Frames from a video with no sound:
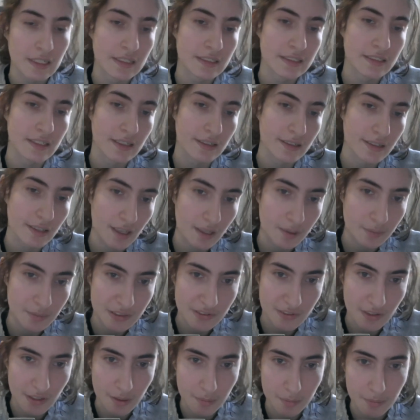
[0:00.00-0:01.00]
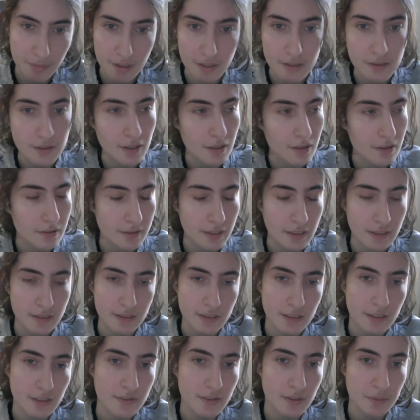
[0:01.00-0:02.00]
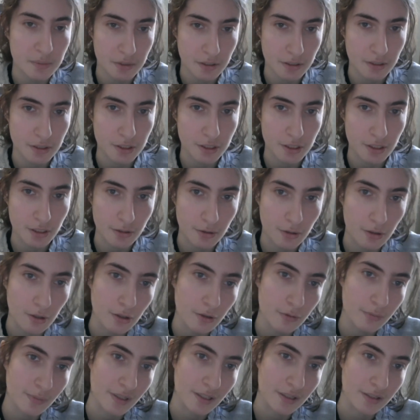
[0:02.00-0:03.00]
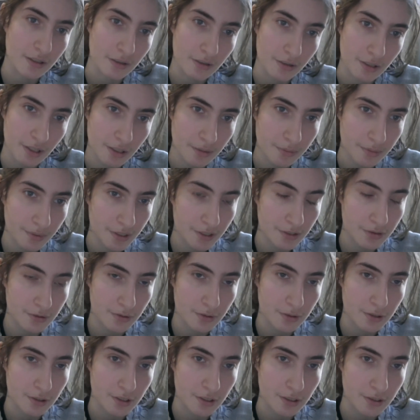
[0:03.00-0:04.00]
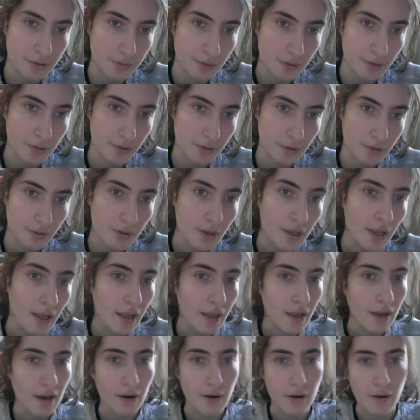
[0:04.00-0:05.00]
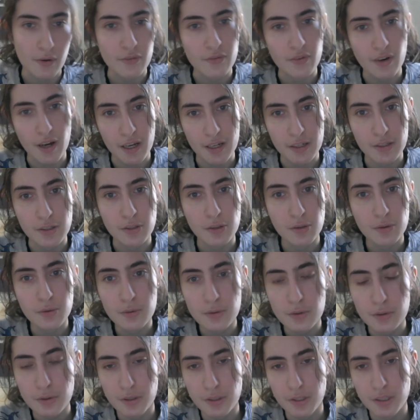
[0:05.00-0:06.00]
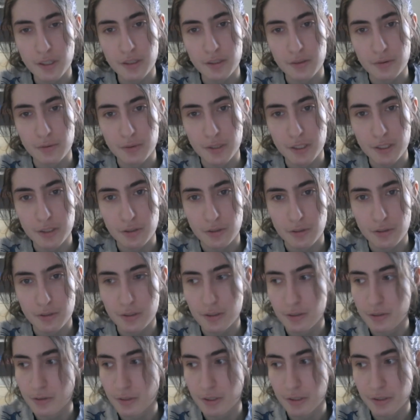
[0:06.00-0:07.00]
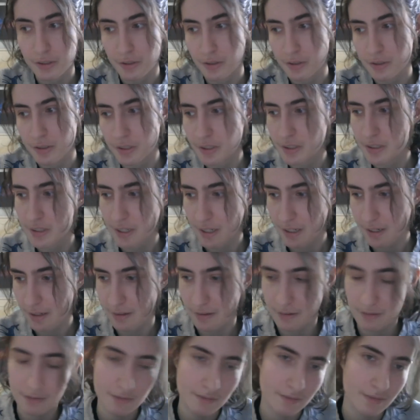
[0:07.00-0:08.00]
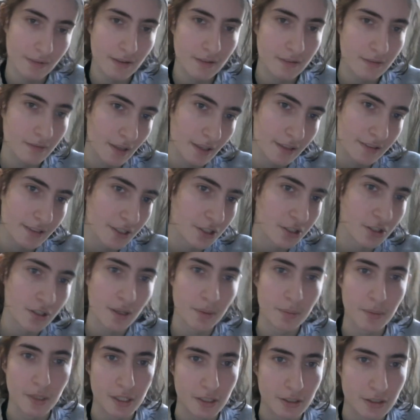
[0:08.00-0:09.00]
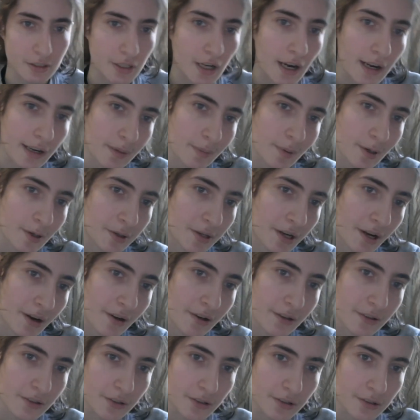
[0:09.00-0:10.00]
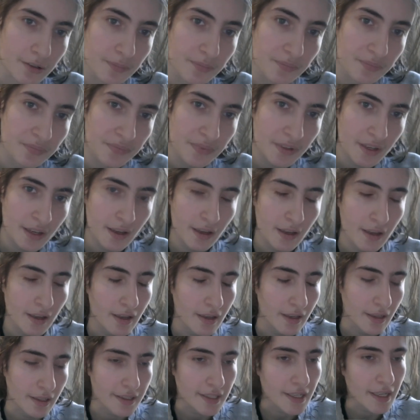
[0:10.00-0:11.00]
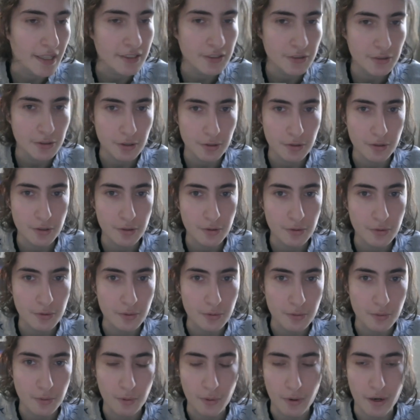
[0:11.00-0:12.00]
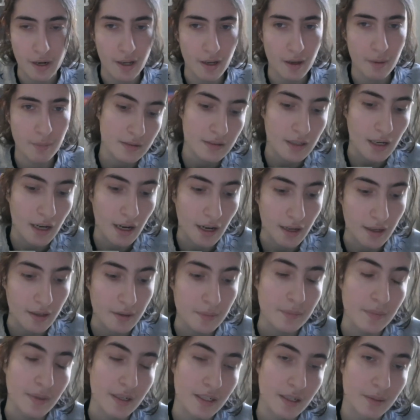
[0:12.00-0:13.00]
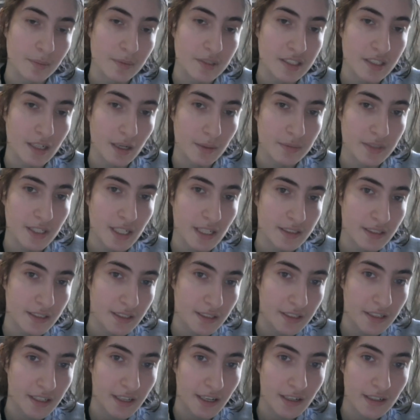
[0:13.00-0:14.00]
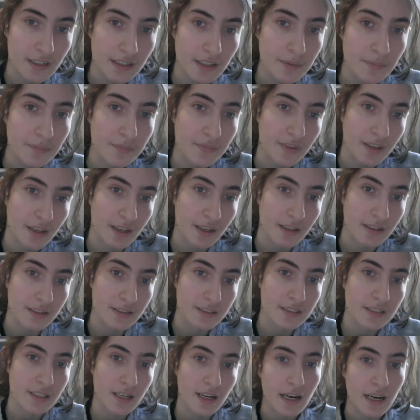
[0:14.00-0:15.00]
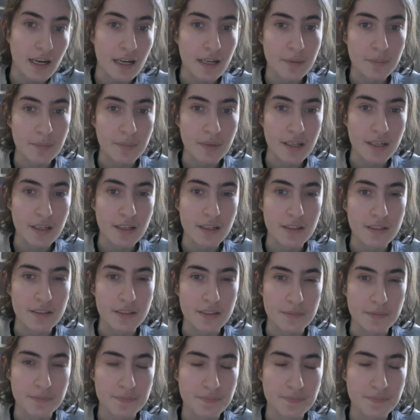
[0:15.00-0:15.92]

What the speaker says: and game development, all that stuff. I'm going to share all of my learning resources with you, how I find new learning resources, and essentially I'm going to talk about how I learn. In case you don't know who I am, hi, my name is Tamta Satyani, and I made